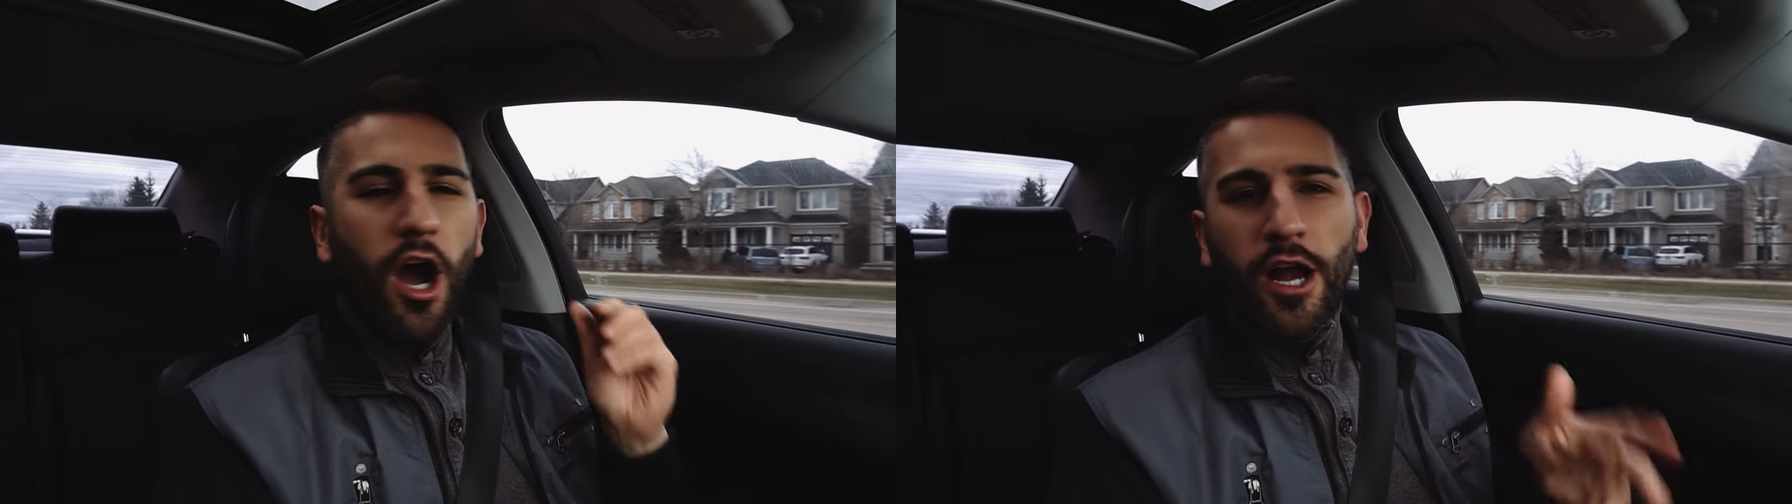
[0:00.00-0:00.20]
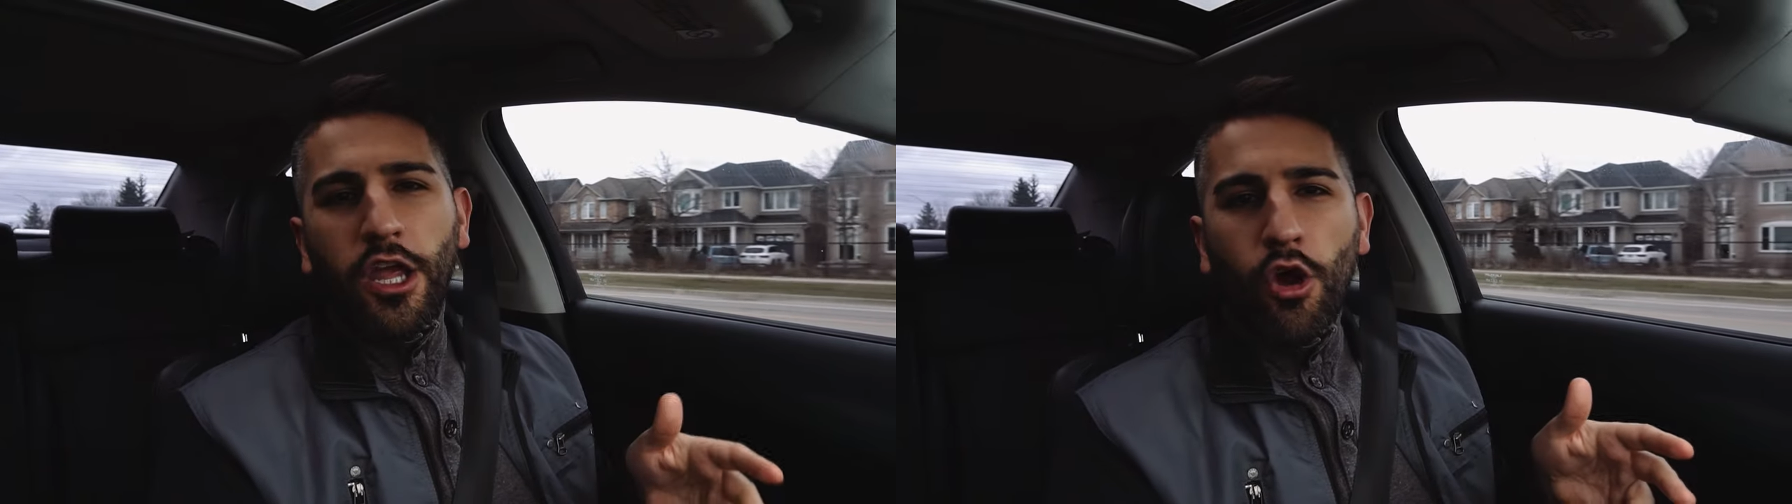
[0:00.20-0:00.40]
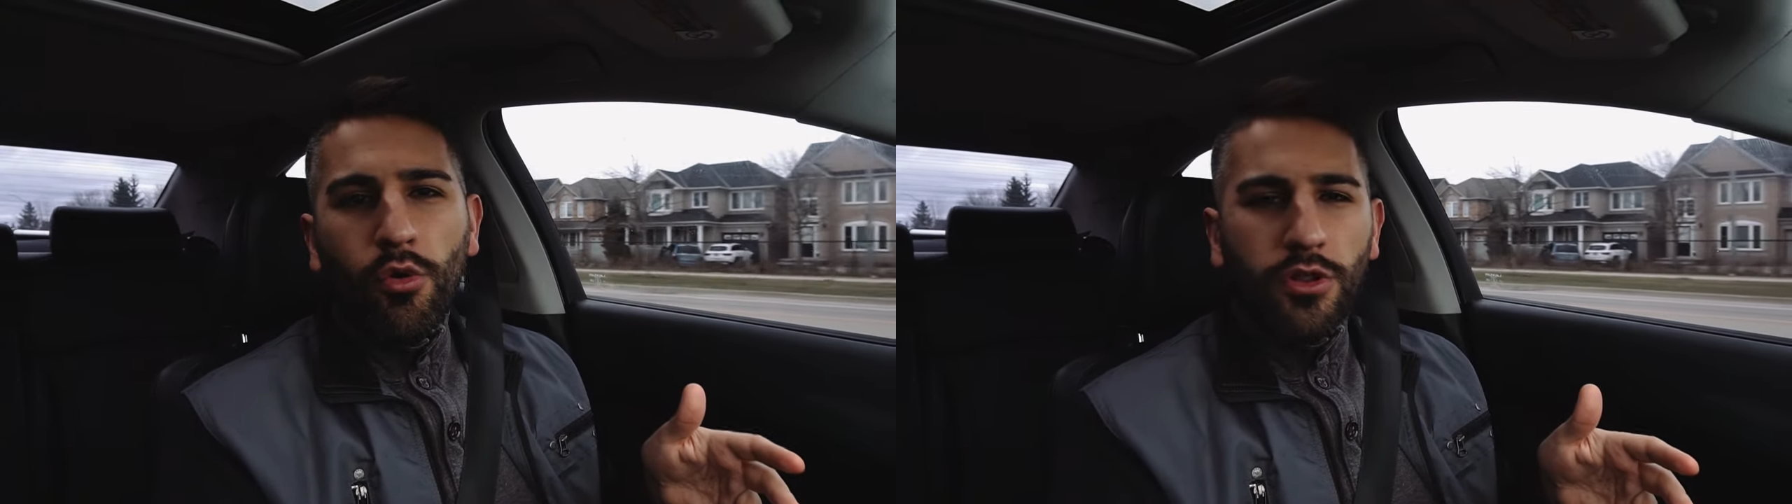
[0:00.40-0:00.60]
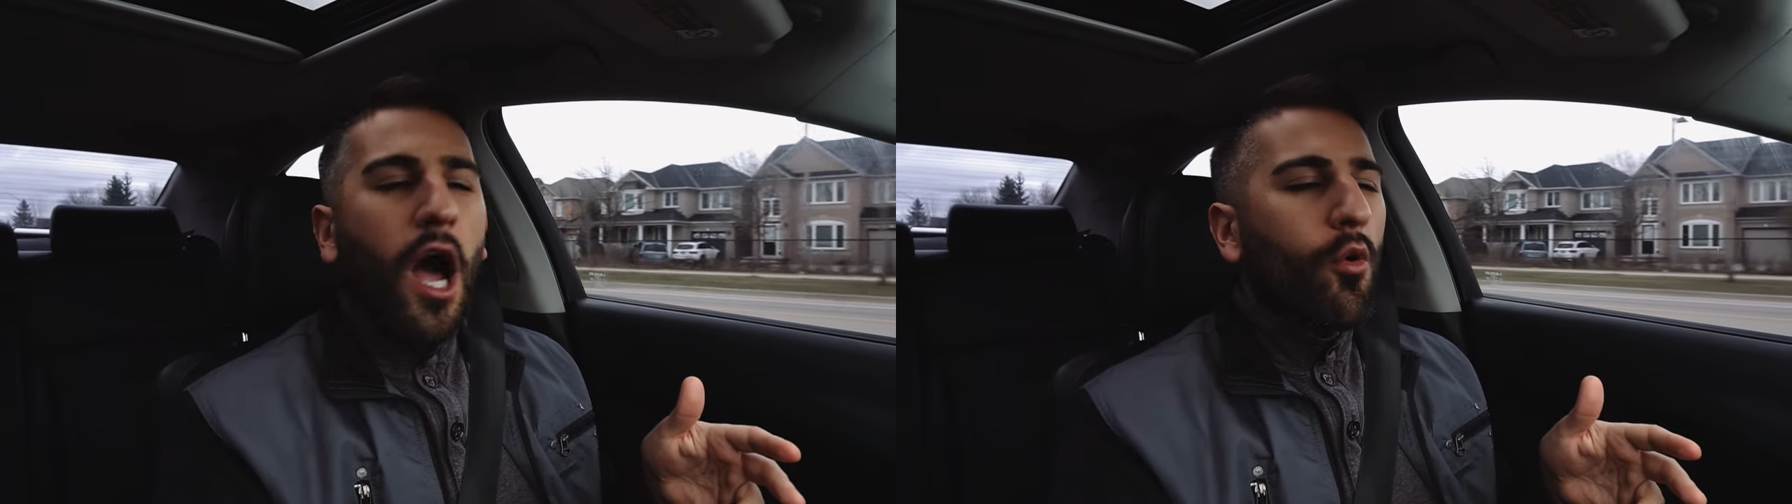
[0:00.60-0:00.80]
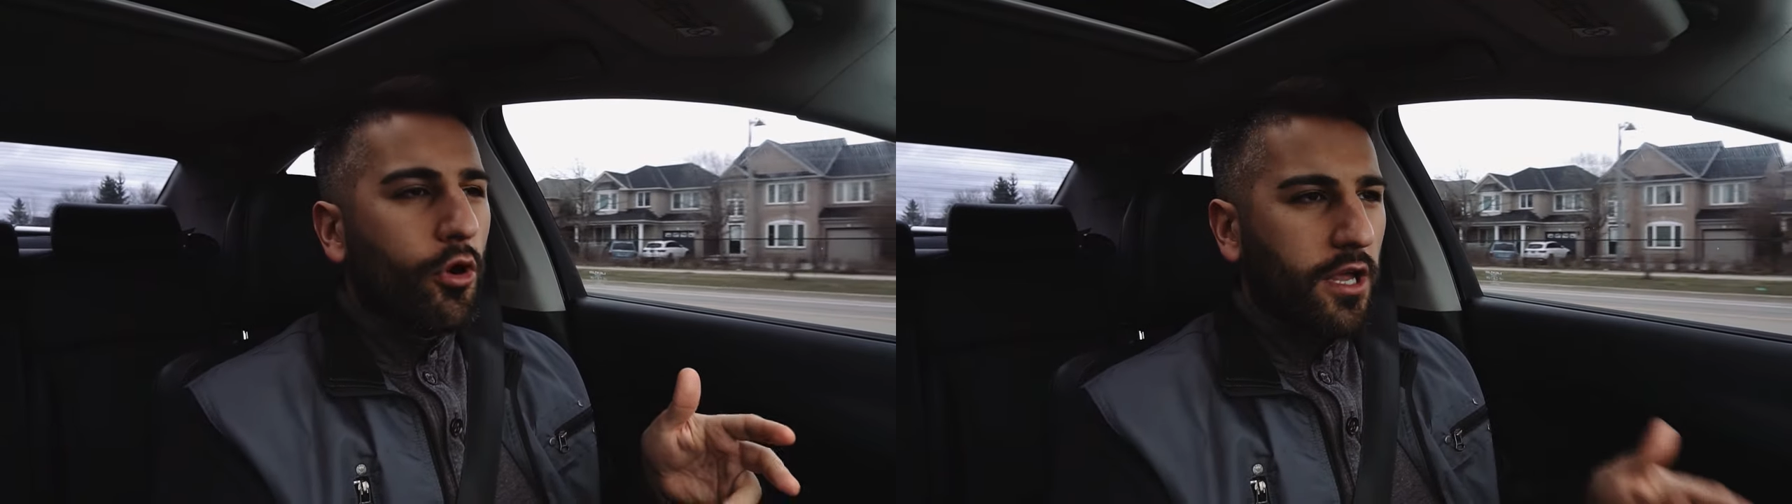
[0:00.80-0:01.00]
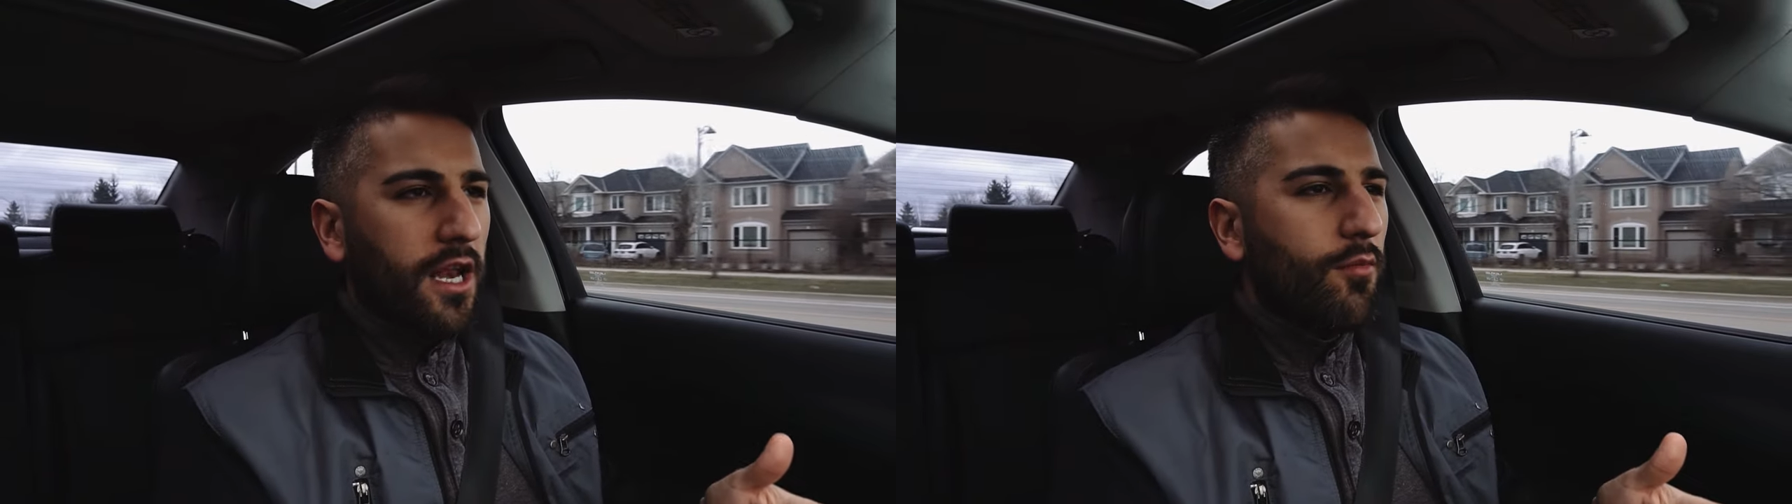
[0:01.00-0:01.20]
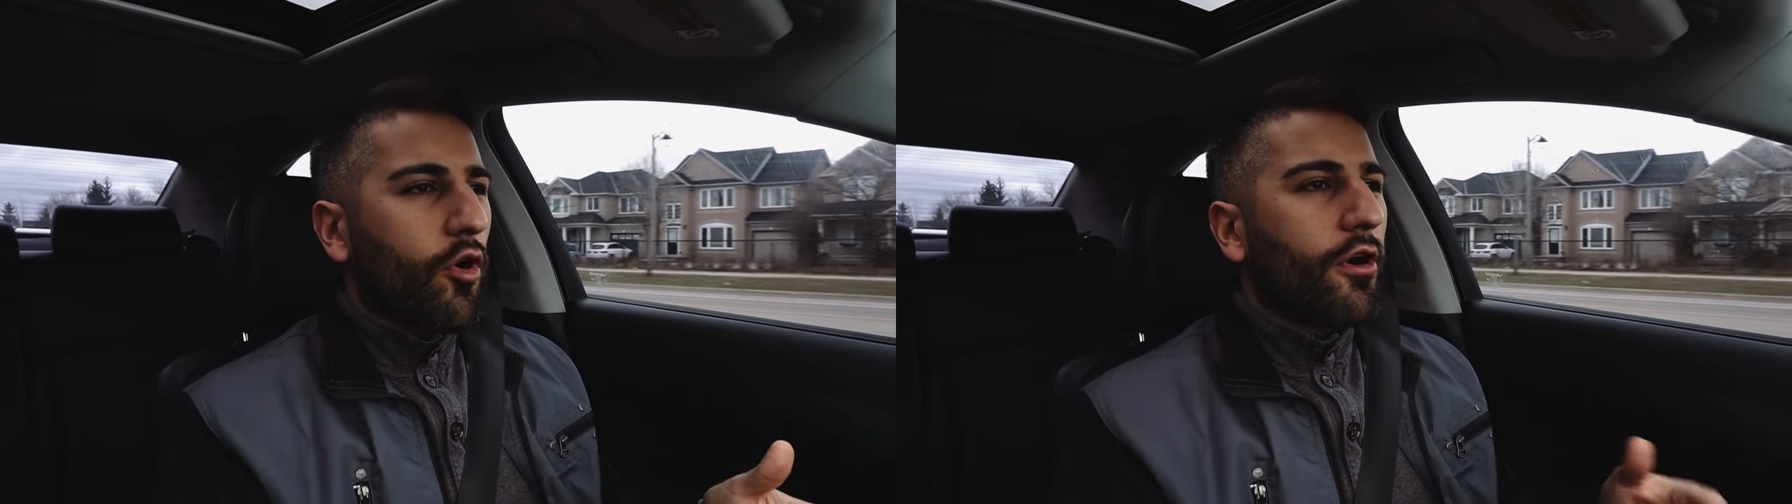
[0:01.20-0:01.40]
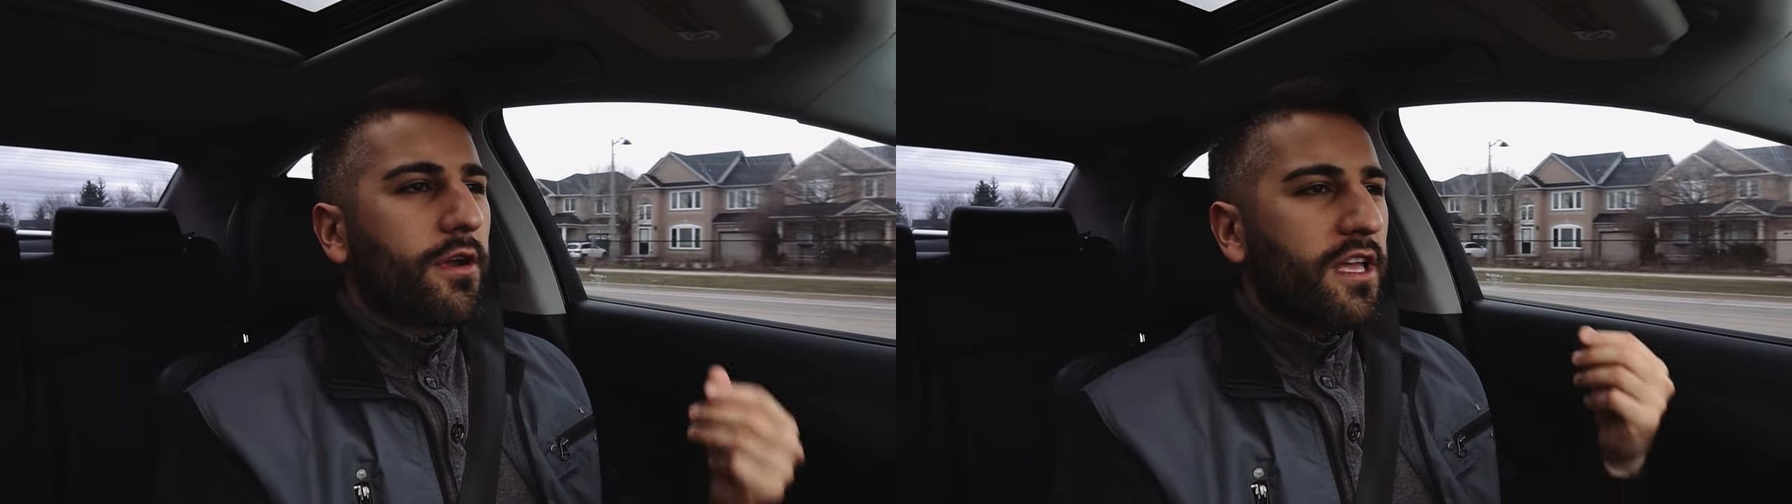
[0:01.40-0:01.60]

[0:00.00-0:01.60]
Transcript: audio will not work anymore.